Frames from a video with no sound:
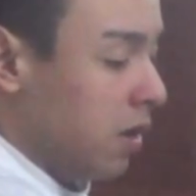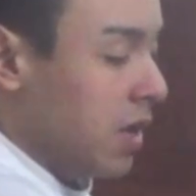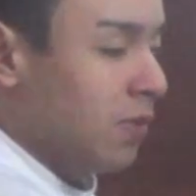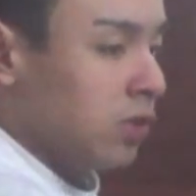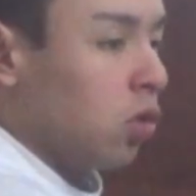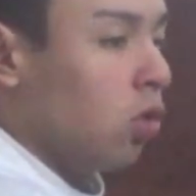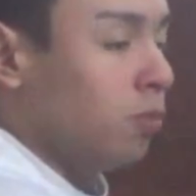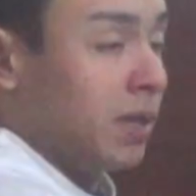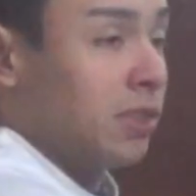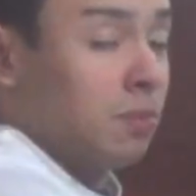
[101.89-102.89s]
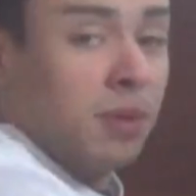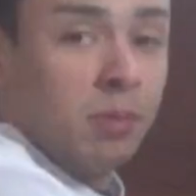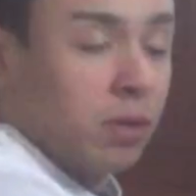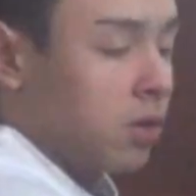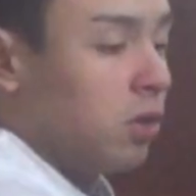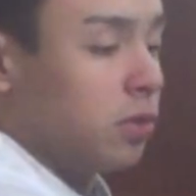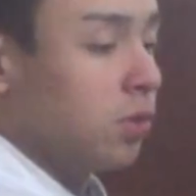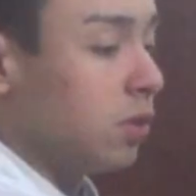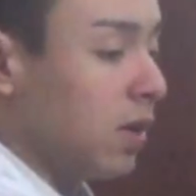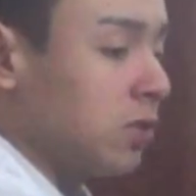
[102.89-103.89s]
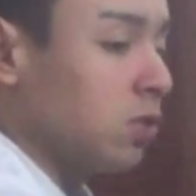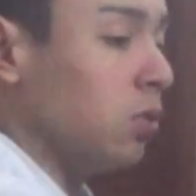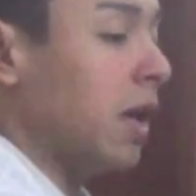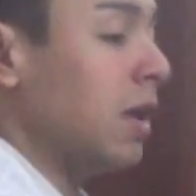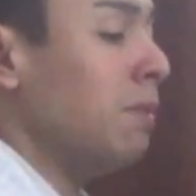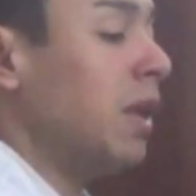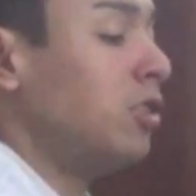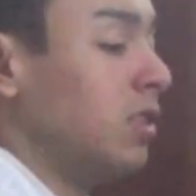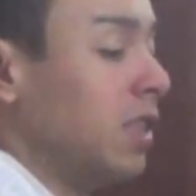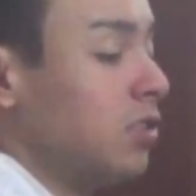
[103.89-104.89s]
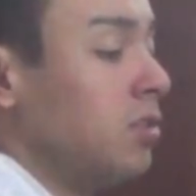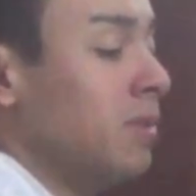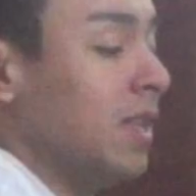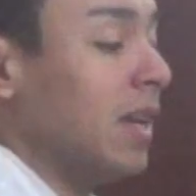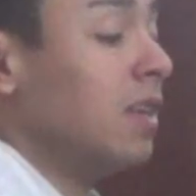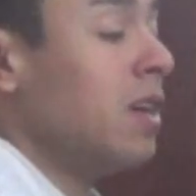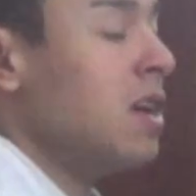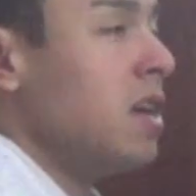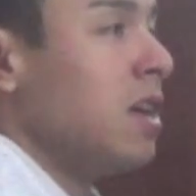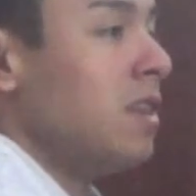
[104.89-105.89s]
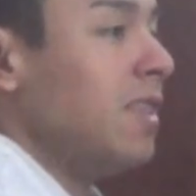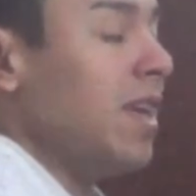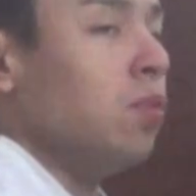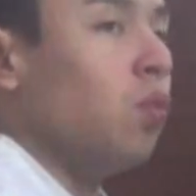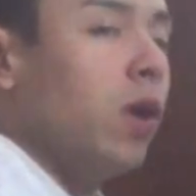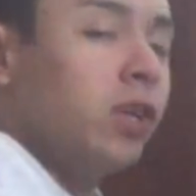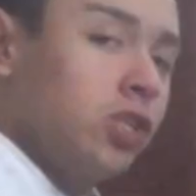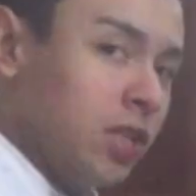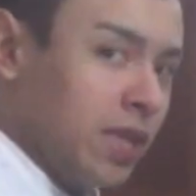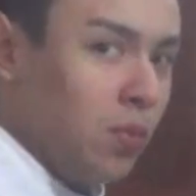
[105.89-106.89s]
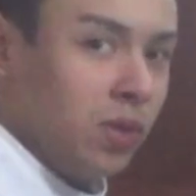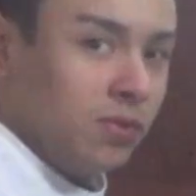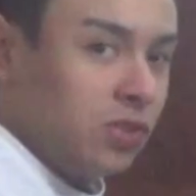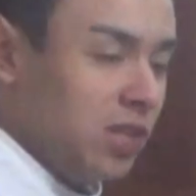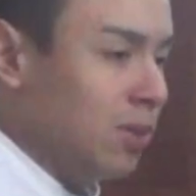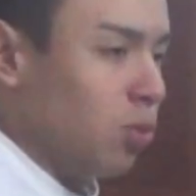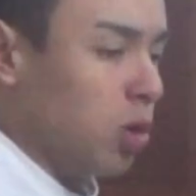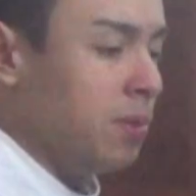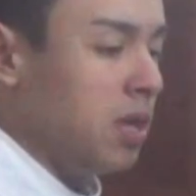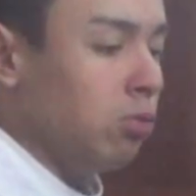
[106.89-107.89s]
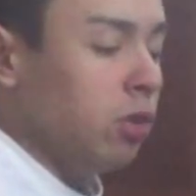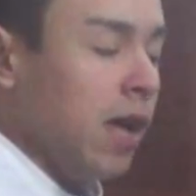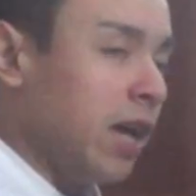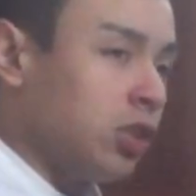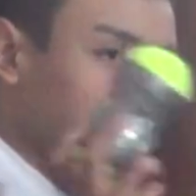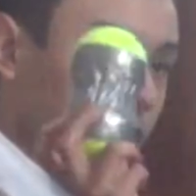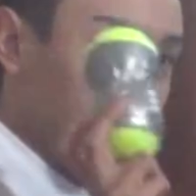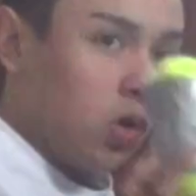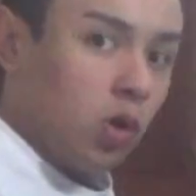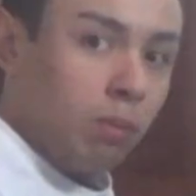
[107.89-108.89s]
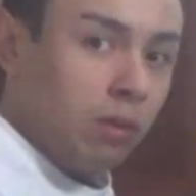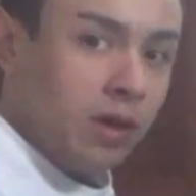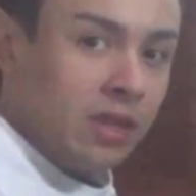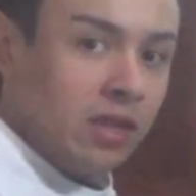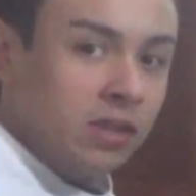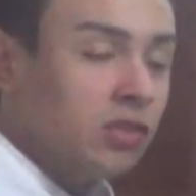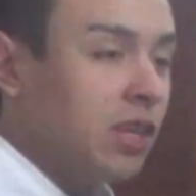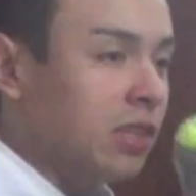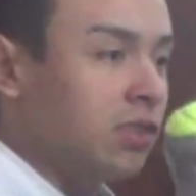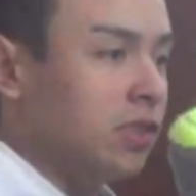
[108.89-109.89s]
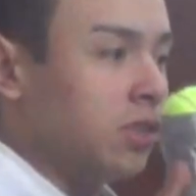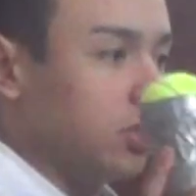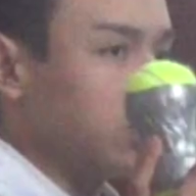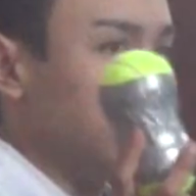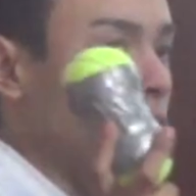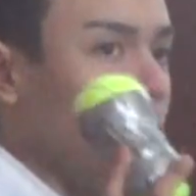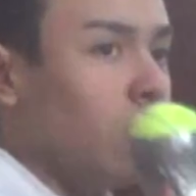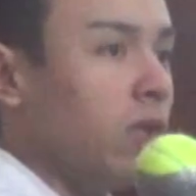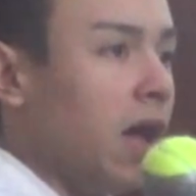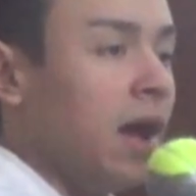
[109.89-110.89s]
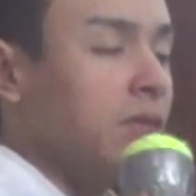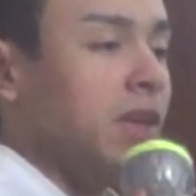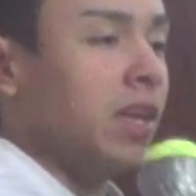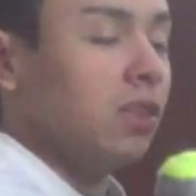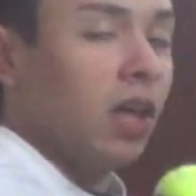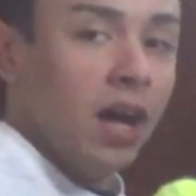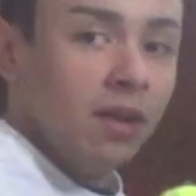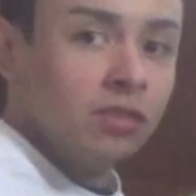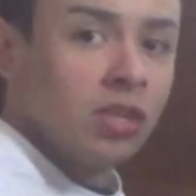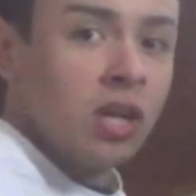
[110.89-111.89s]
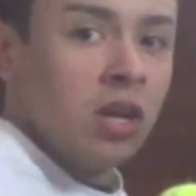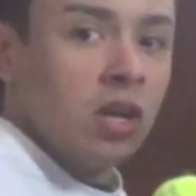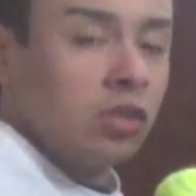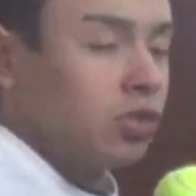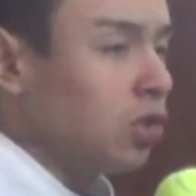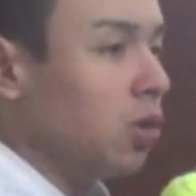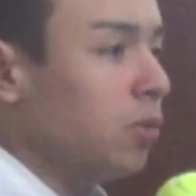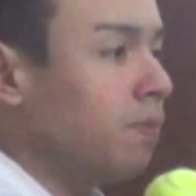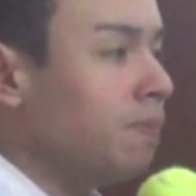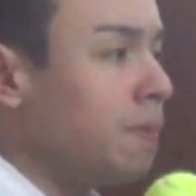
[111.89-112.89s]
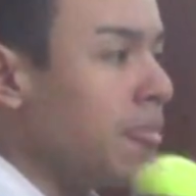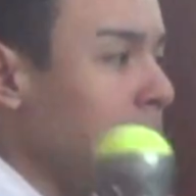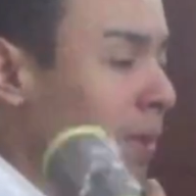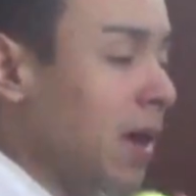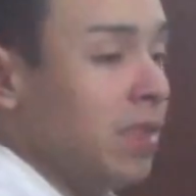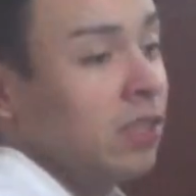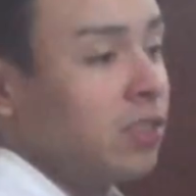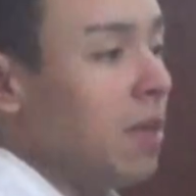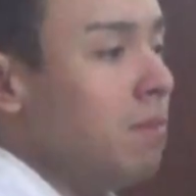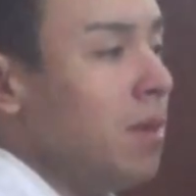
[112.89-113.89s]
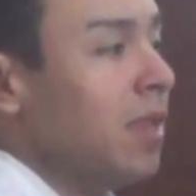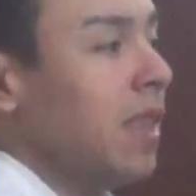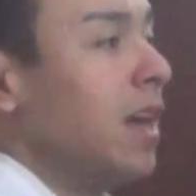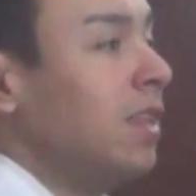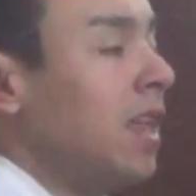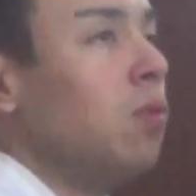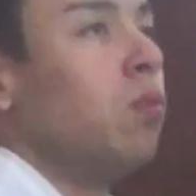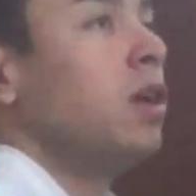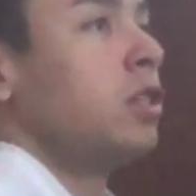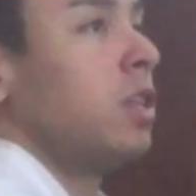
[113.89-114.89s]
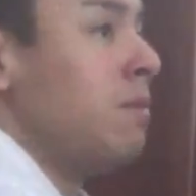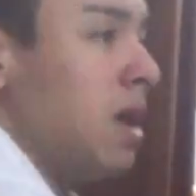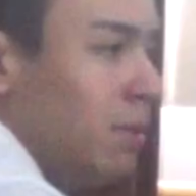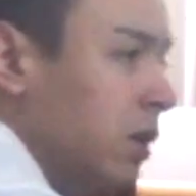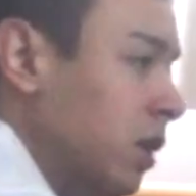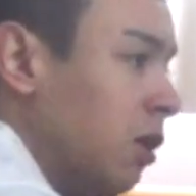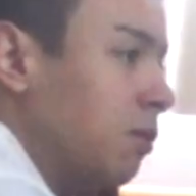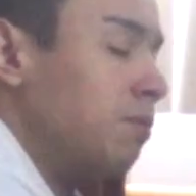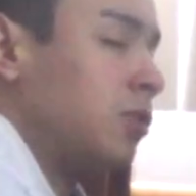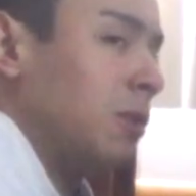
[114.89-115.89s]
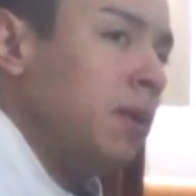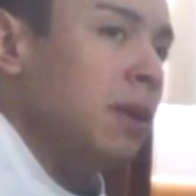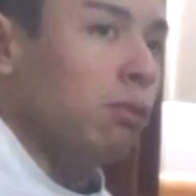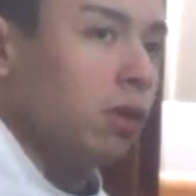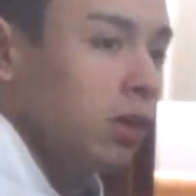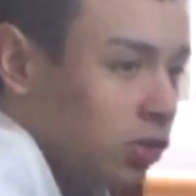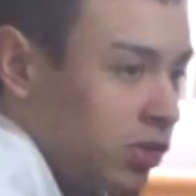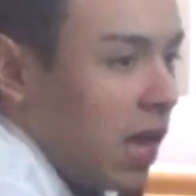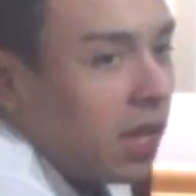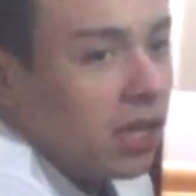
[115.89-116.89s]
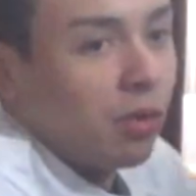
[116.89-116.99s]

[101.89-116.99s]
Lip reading: even told me, and some people that are also in grad school had mentioned this to me, that they wish that they would have seen more people actually incorporate these into their just normal everyday lives. So by this they mean that they wish that maybe some people could just take